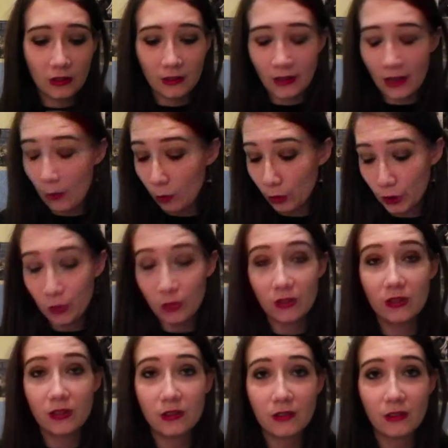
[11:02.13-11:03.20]
Uh, I won't
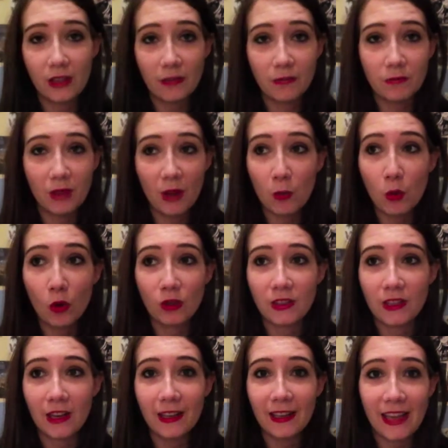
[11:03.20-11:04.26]
use, I, I won't
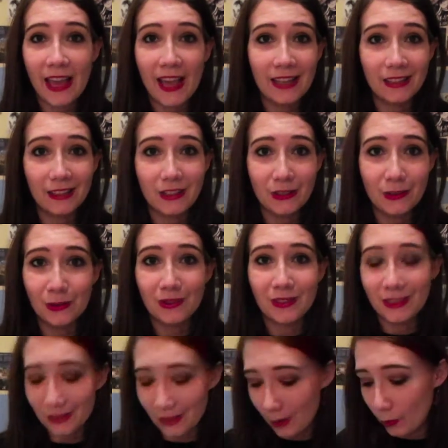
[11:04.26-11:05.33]
and I can't use
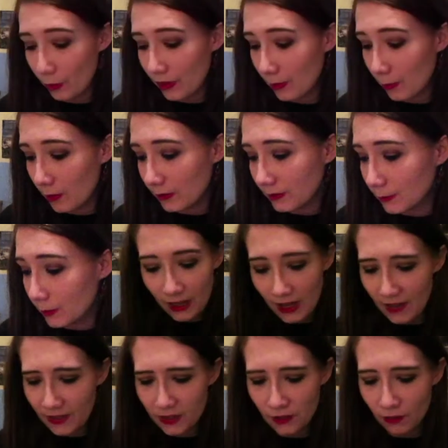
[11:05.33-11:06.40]
this up within a month, but I
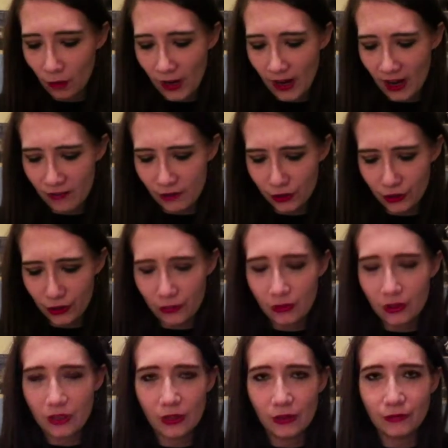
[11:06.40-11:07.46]
had this forever too,
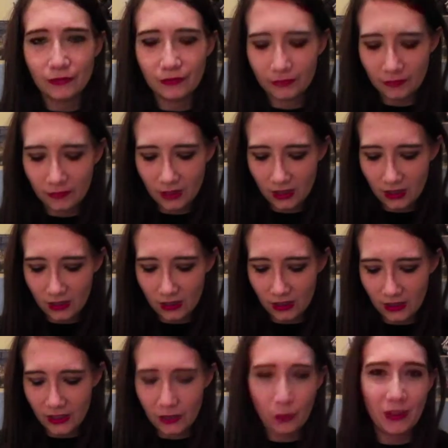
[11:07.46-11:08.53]
so uh, I
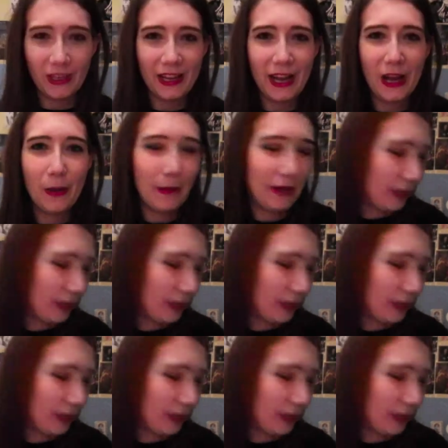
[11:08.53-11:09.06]
just want to get out of my